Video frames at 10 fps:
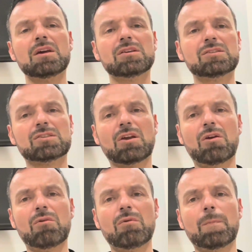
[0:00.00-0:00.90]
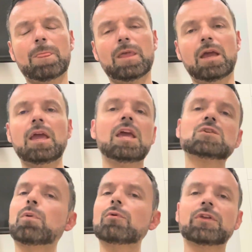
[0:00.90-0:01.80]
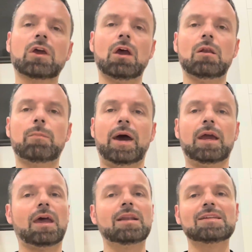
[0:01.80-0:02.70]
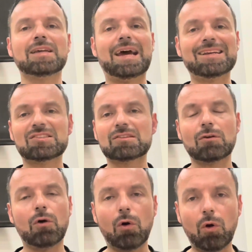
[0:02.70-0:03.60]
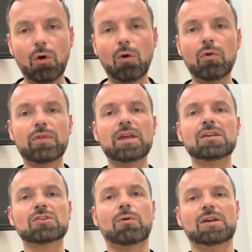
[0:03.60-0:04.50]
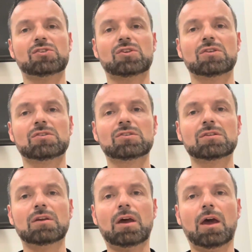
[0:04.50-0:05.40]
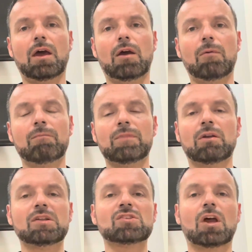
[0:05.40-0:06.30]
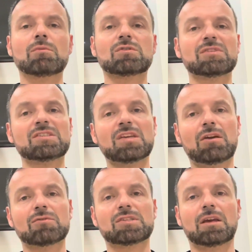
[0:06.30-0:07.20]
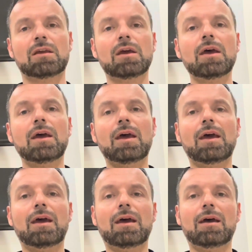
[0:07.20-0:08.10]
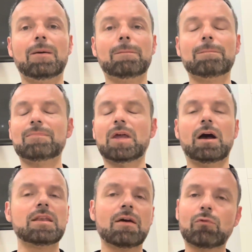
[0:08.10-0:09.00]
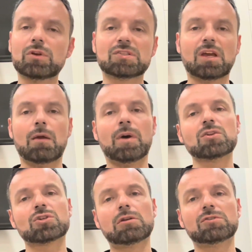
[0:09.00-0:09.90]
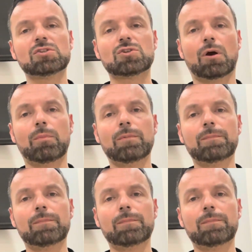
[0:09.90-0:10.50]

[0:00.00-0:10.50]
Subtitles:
So he's pulled the curtain back, and he's asked all these questions, in terms of his integrity. I never want to say a man should lose his job.